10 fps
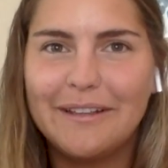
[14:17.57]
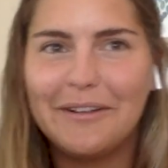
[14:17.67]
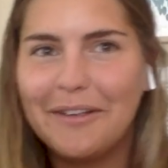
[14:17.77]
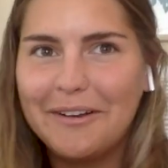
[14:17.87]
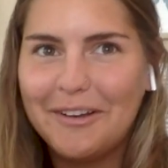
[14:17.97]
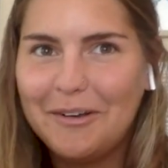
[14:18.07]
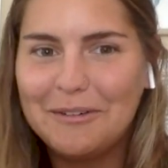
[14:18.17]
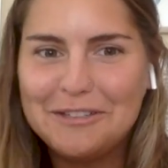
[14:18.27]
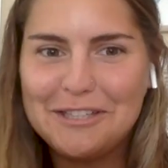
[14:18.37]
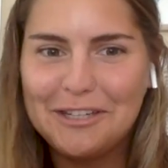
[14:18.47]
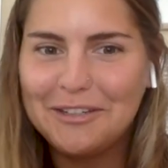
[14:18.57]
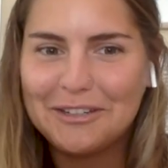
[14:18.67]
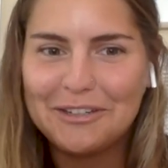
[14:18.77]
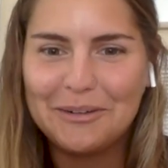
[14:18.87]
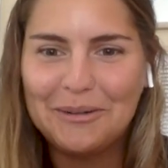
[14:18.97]
And they're like, "No, we just think you're
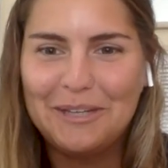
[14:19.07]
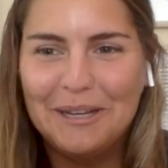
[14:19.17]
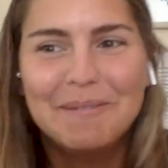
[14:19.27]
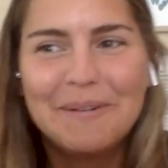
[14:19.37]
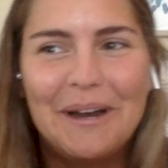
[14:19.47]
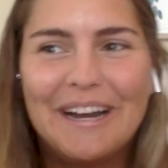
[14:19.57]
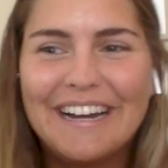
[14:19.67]
a good goalkeeper."